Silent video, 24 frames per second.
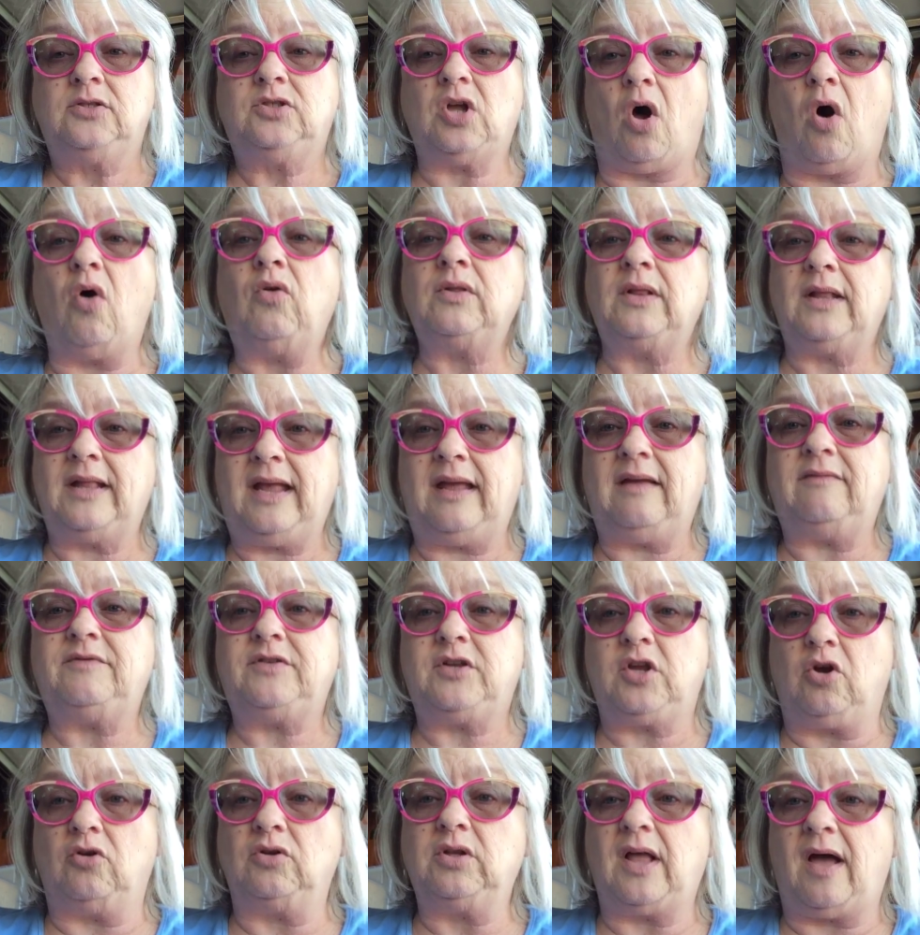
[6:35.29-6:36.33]
Don't leave
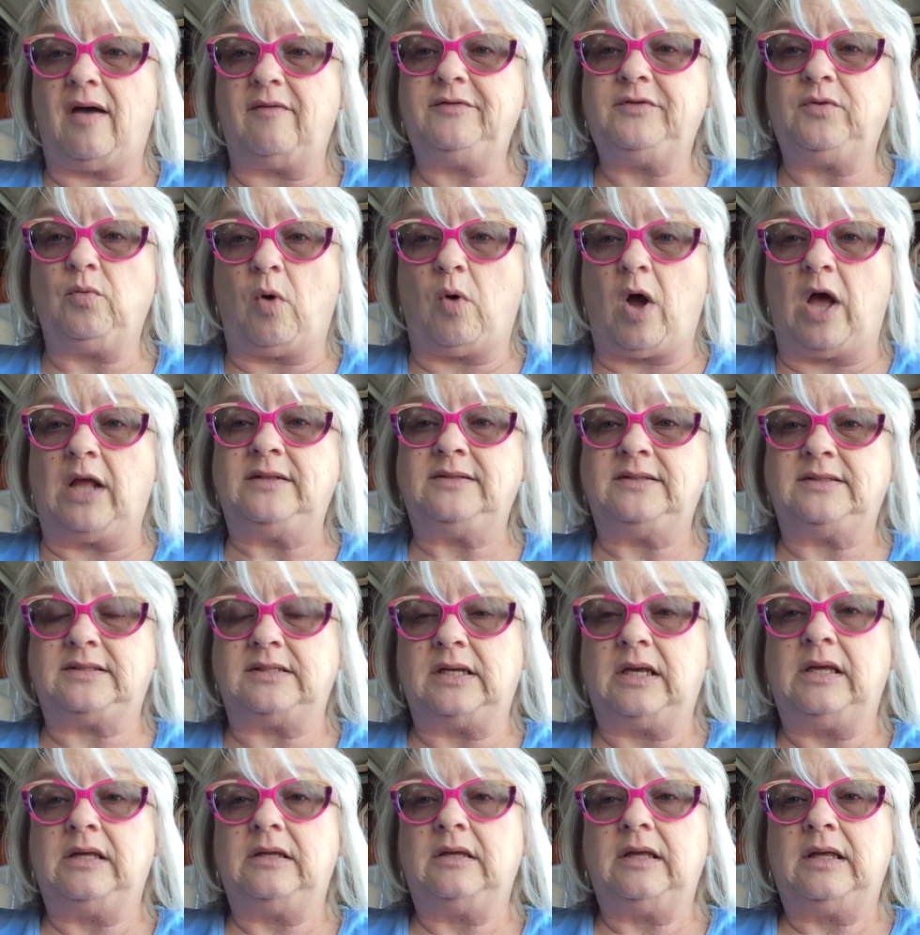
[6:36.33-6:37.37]
your loved ones